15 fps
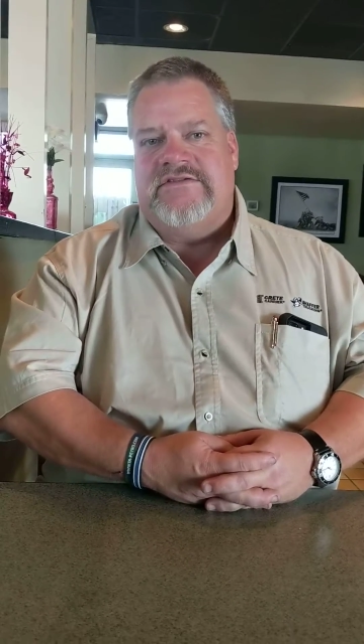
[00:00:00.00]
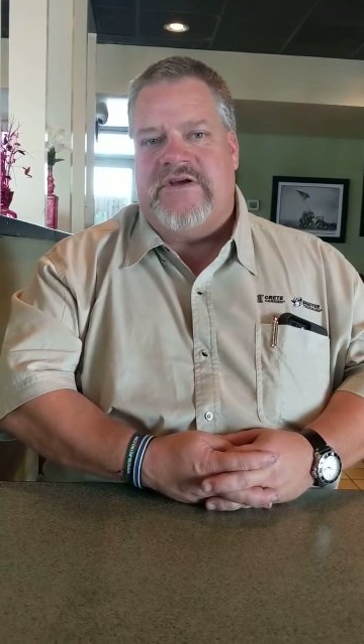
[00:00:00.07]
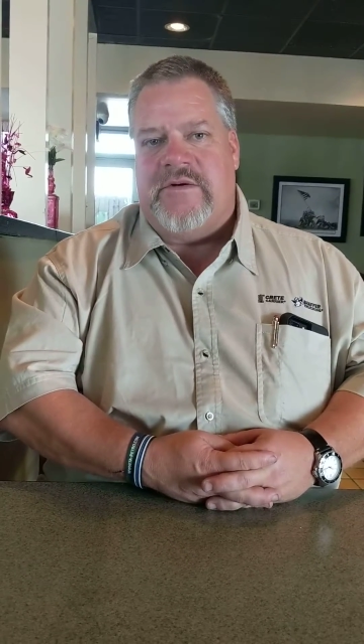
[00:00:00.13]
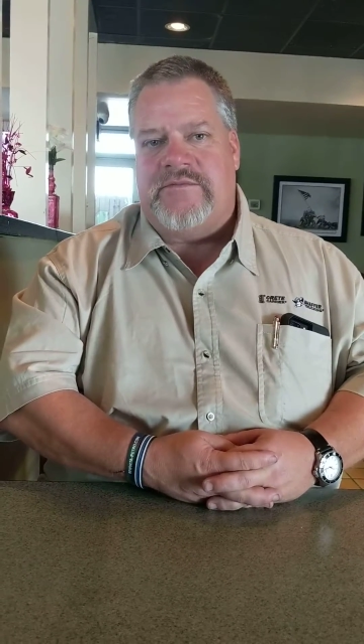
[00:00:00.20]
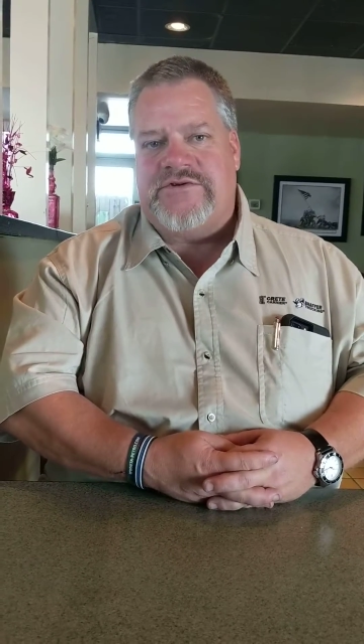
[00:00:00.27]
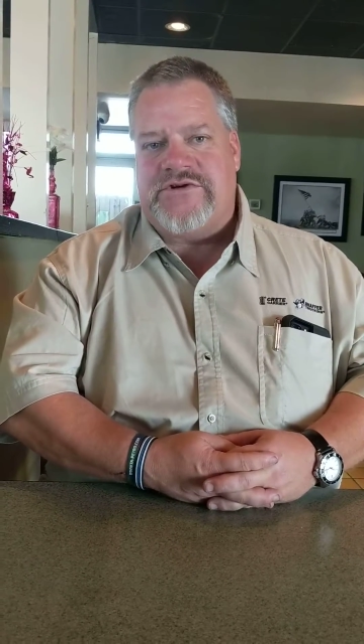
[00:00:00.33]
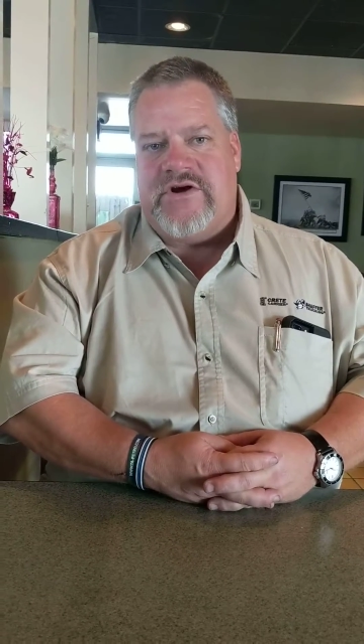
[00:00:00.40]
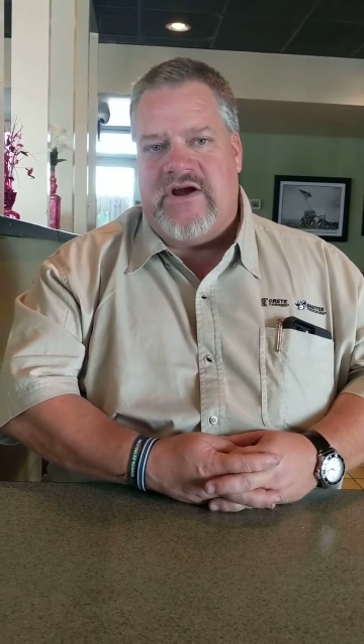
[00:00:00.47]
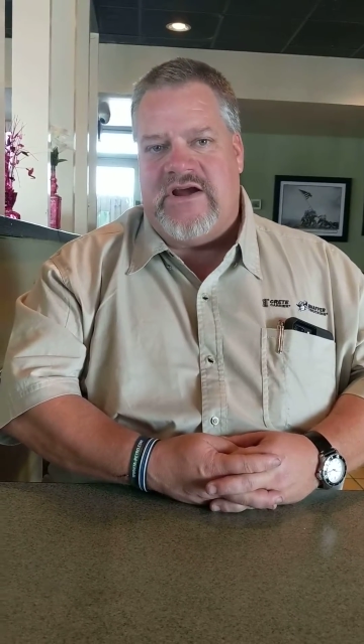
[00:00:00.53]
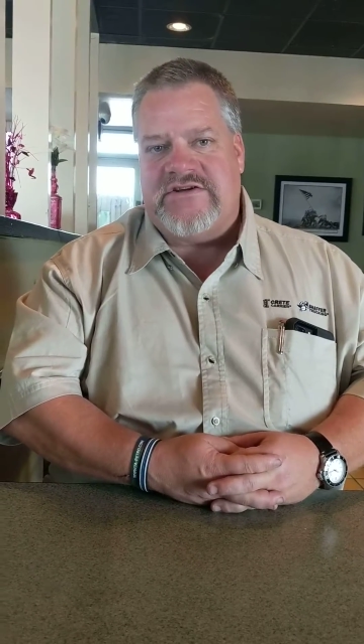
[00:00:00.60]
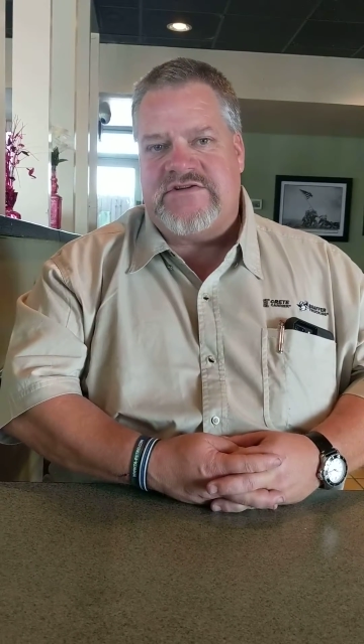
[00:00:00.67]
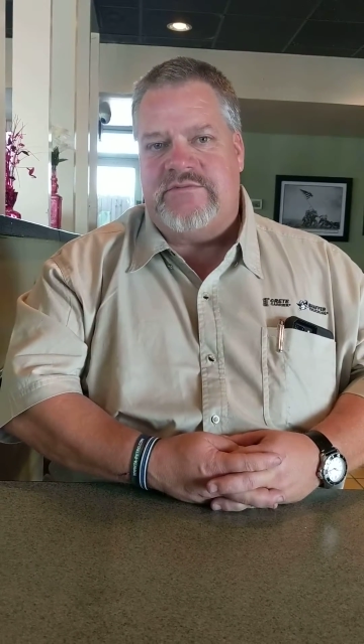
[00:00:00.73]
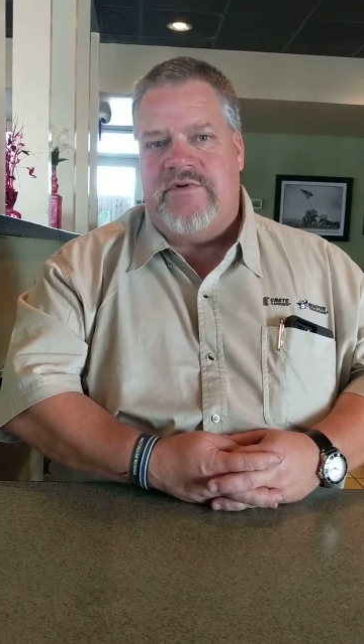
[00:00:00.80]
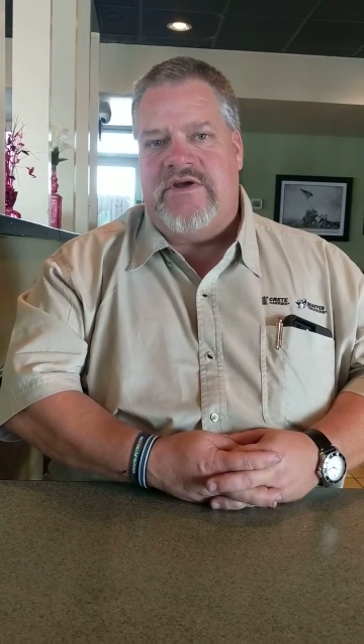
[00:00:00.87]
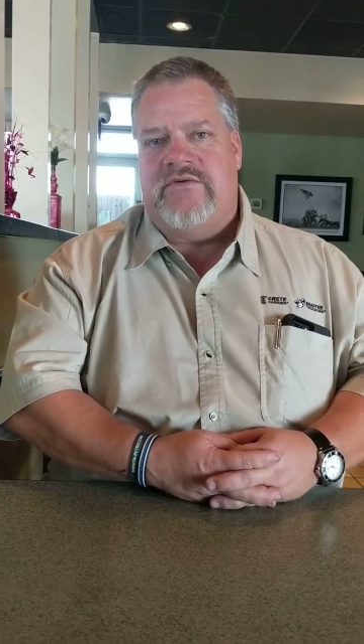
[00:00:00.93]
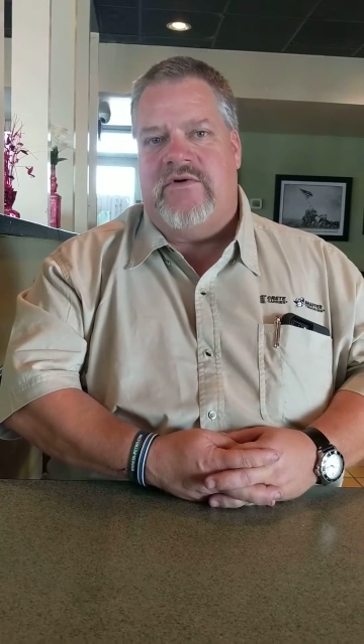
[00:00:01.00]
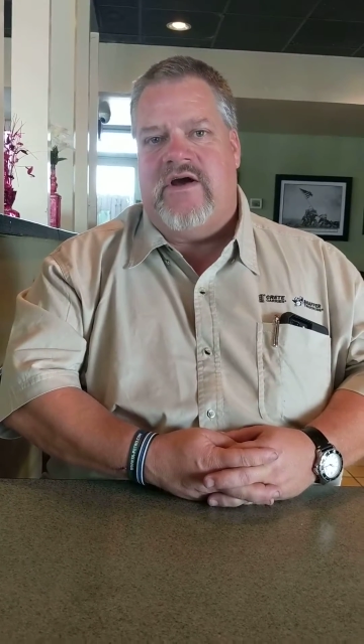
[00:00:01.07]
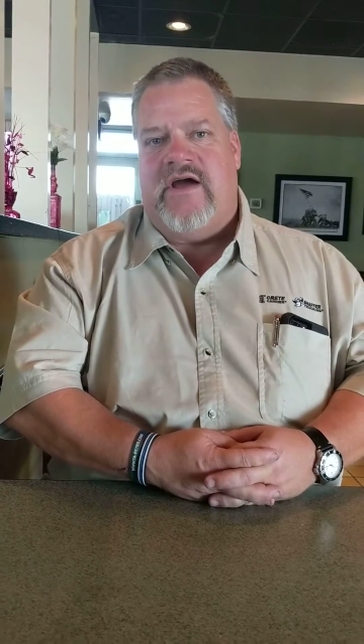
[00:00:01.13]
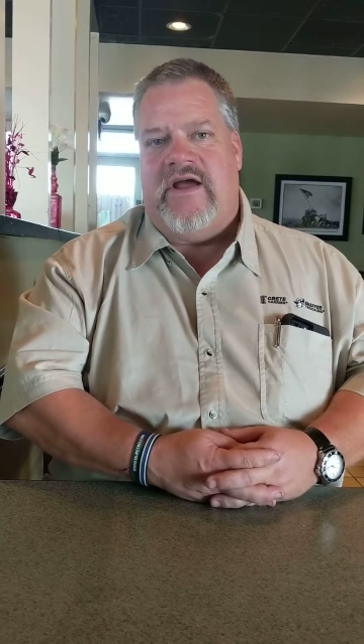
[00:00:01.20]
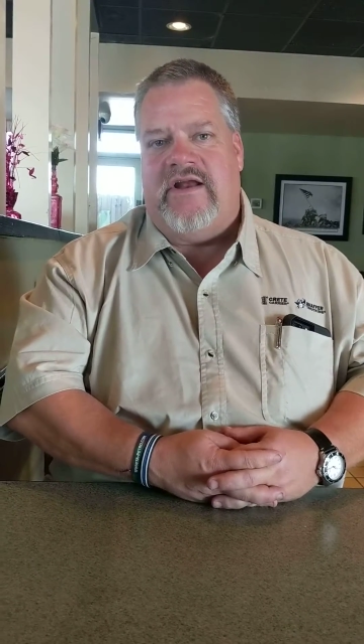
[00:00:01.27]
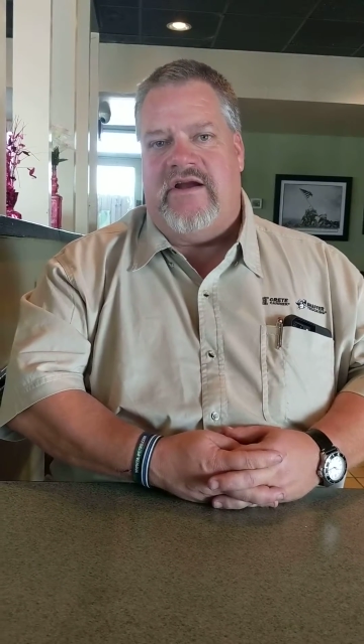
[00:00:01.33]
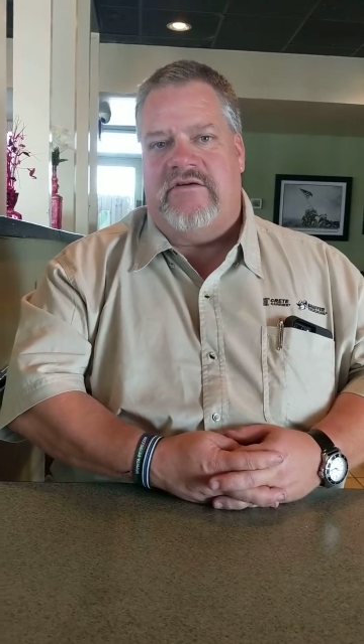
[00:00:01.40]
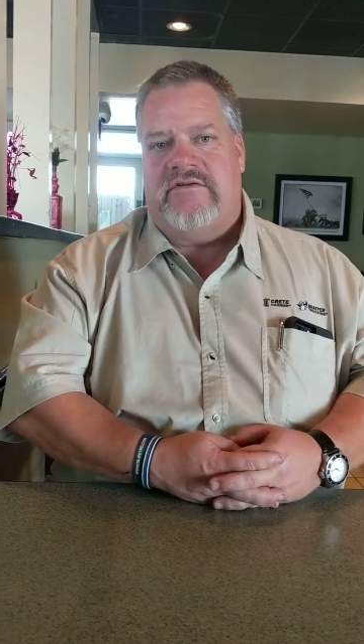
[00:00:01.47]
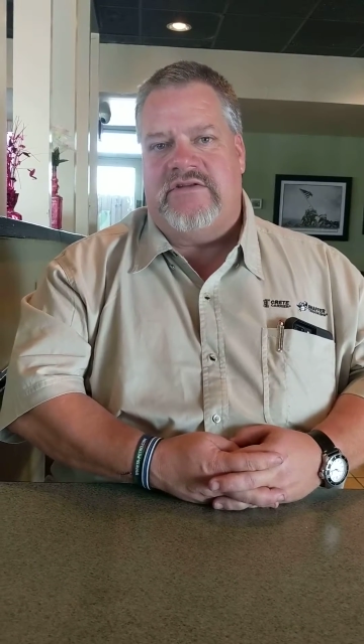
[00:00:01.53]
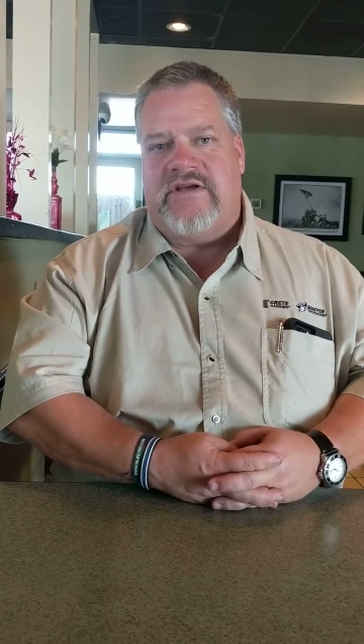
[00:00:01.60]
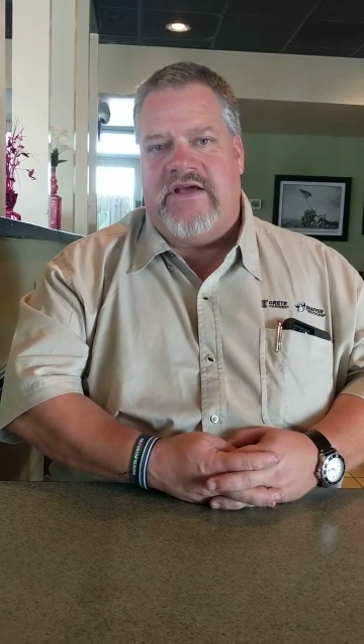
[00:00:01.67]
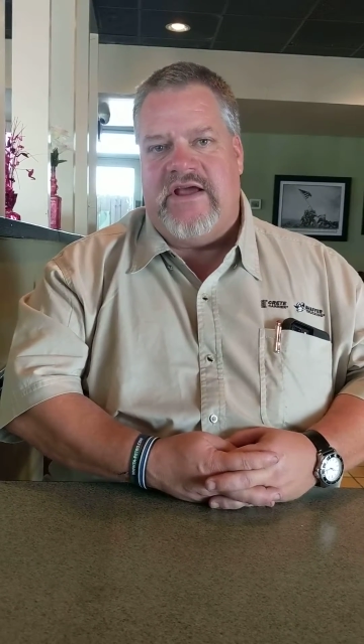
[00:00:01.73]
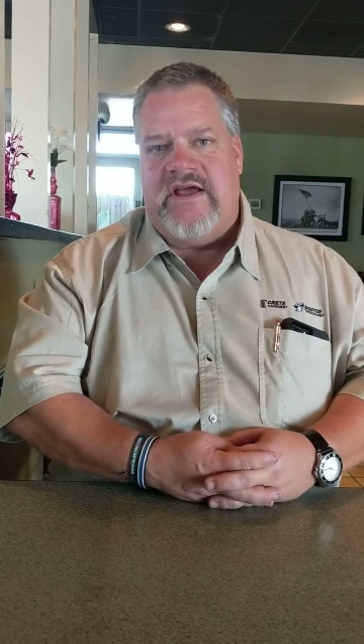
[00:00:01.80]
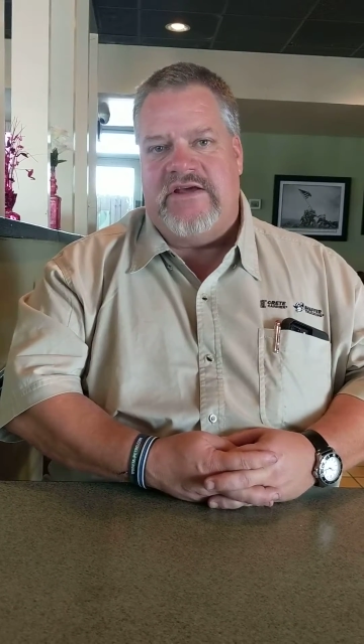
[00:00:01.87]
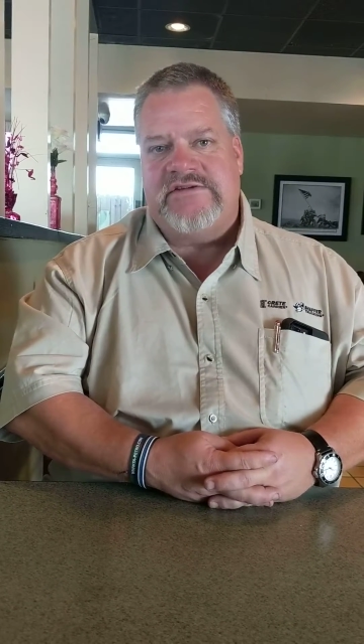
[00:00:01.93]
Temperature has to be right,
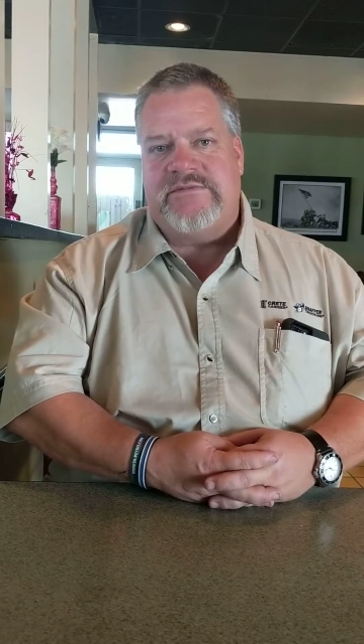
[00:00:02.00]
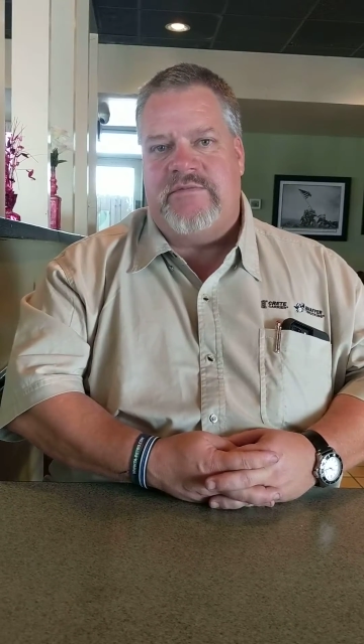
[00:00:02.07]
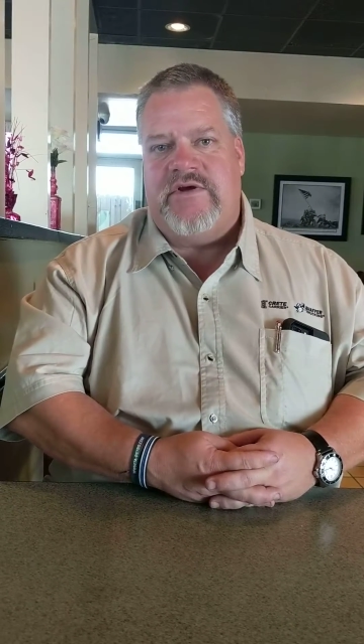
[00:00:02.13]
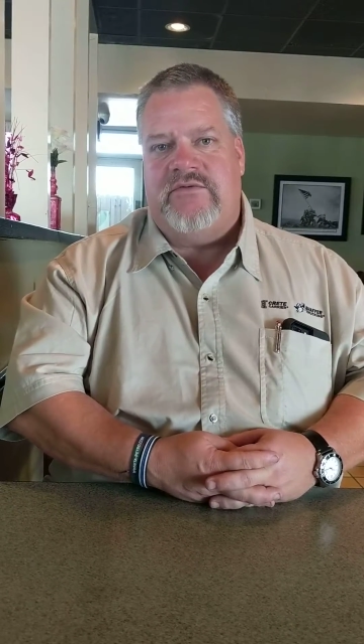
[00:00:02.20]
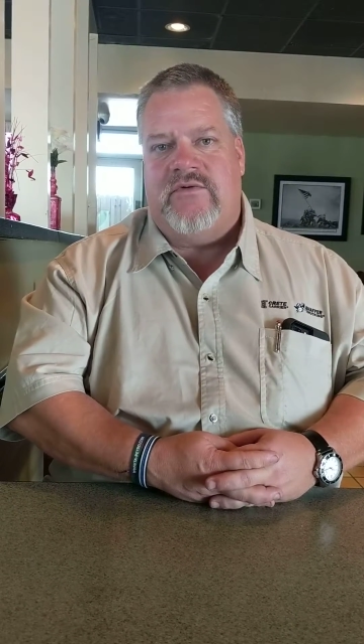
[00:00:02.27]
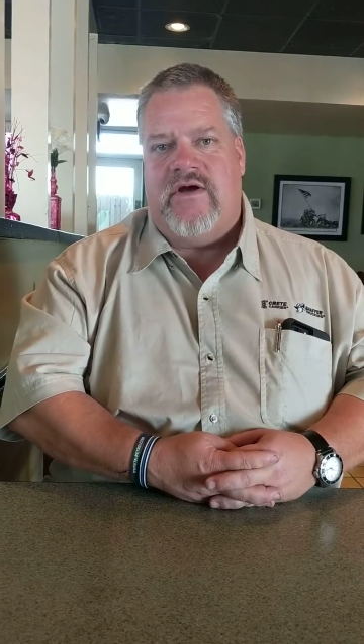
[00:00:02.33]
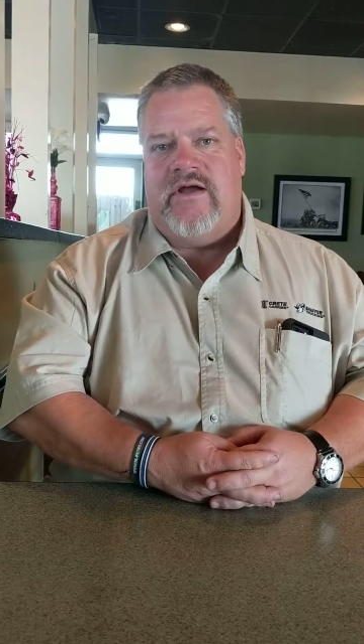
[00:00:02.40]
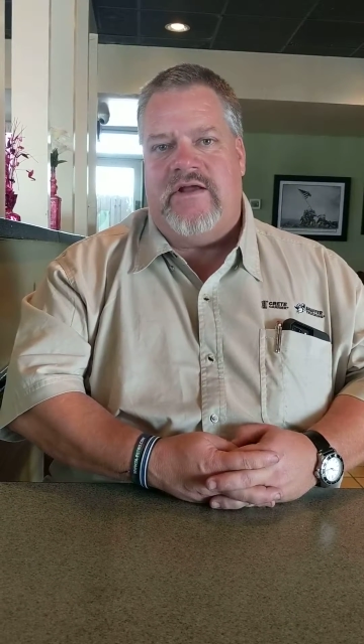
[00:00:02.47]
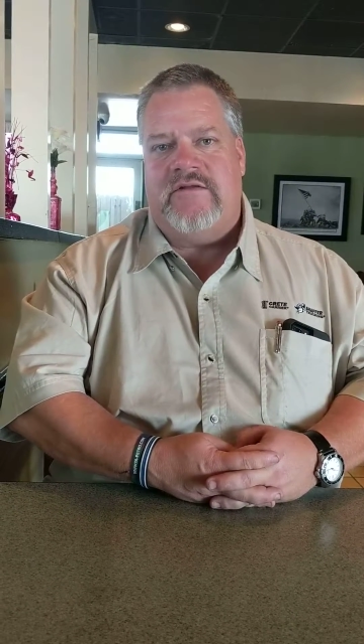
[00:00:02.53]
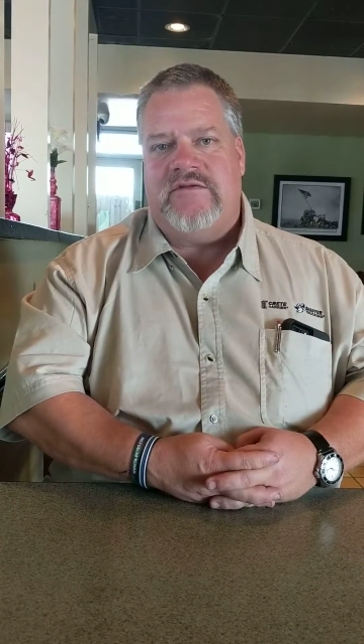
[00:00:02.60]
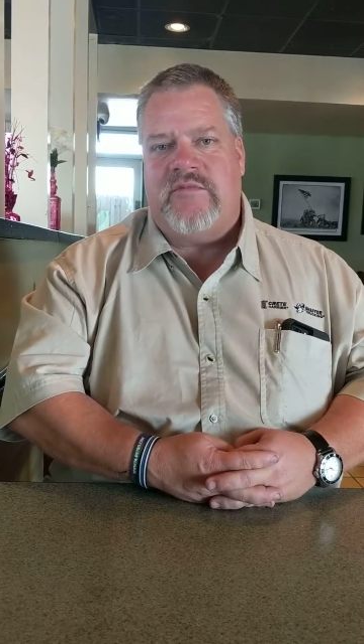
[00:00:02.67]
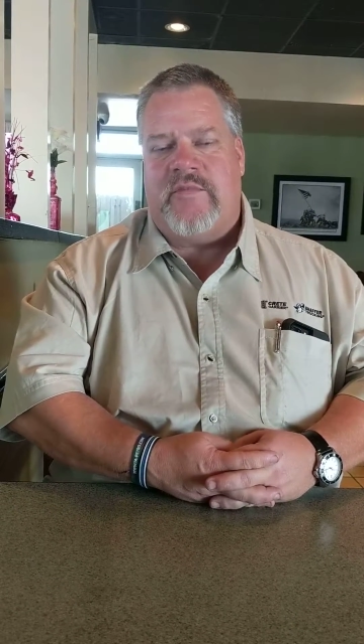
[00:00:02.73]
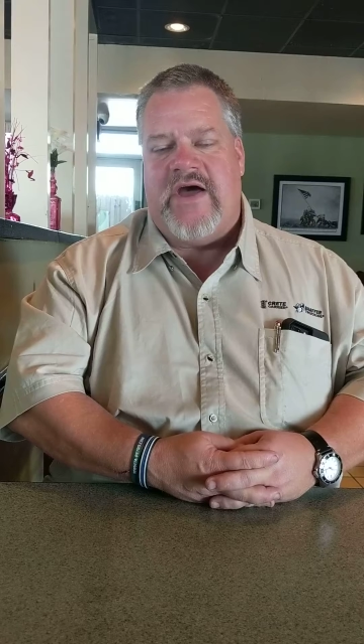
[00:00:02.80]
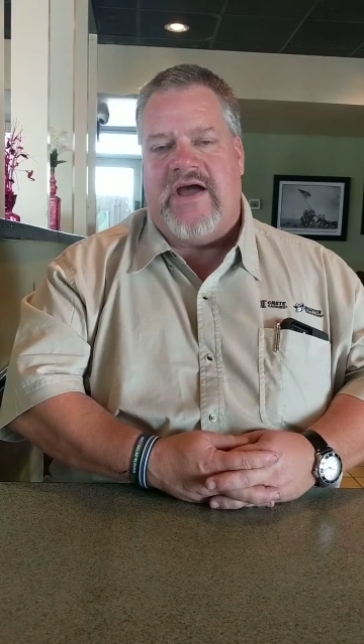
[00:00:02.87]
everything has to be right,